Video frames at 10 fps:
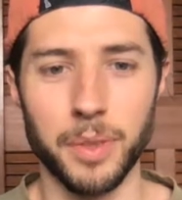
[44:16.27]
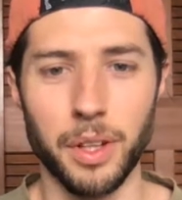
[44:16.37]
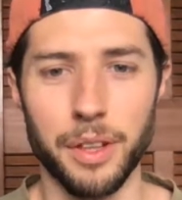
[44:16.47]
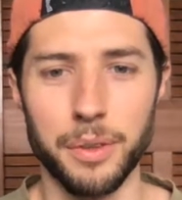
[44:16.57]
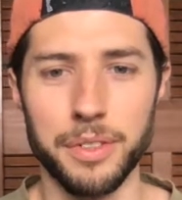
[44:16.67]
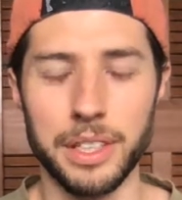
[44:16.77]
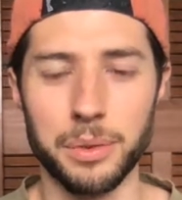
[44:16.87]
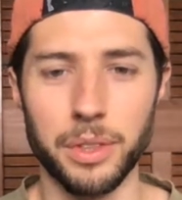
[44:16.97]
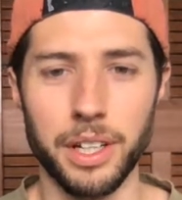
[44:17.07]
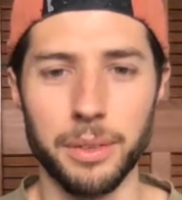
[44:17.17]
all those things
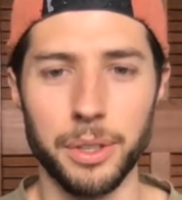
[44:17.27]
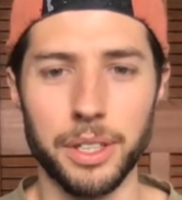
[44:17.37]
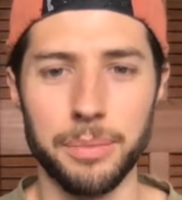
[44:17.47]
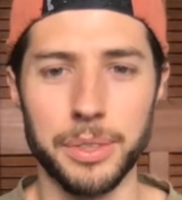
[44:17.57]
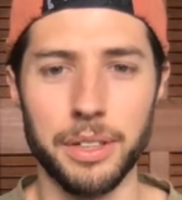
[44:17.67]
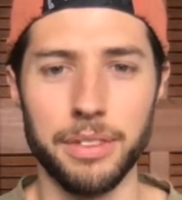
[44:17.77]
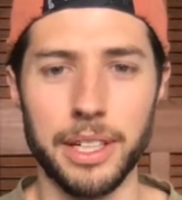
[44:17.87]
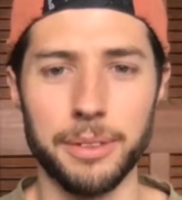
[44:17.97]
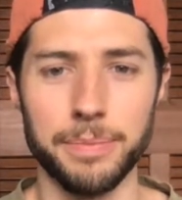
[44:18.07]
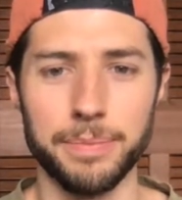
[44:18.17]
will kind of work themselves
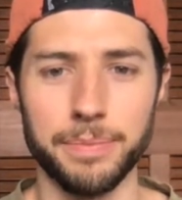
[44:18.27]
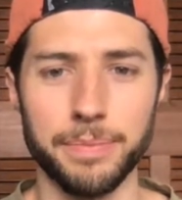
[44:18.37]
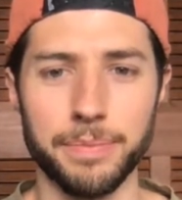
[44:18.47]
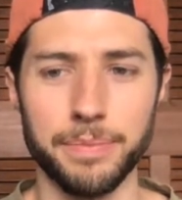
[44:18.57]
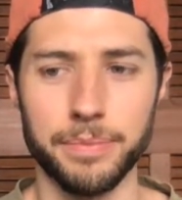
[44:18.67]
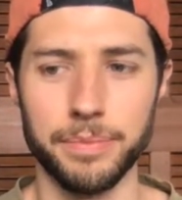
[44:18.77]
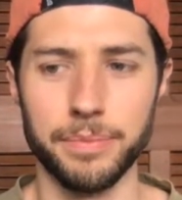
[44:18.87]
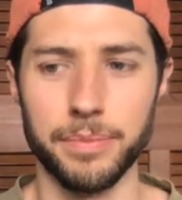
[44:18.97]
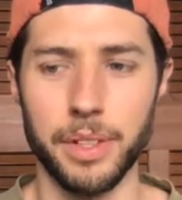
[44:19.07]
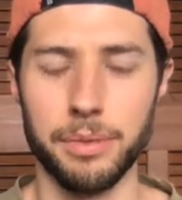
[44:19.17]
out
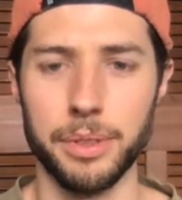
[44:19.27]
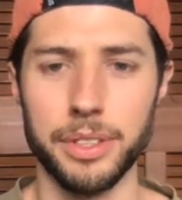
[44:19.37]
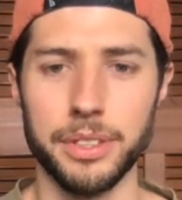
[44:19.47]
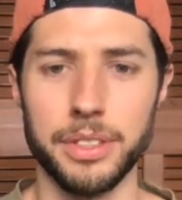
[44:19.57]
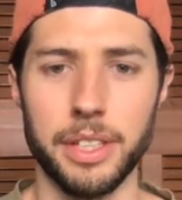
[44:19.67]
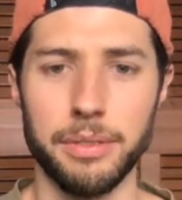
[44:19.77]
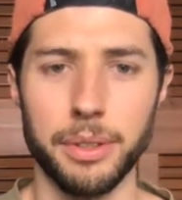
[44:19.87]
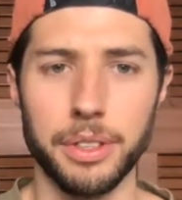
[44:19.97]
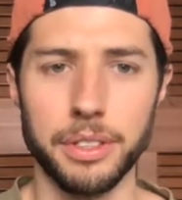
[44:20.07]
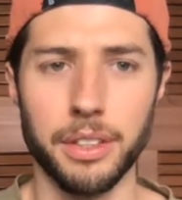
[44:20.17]
if we just stay
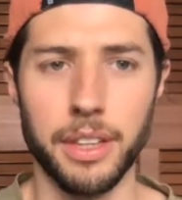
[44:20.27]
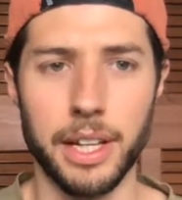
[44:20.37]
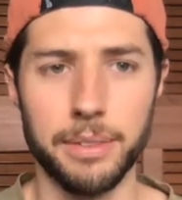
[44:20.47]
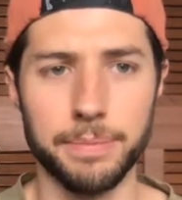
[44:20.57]
focused on that.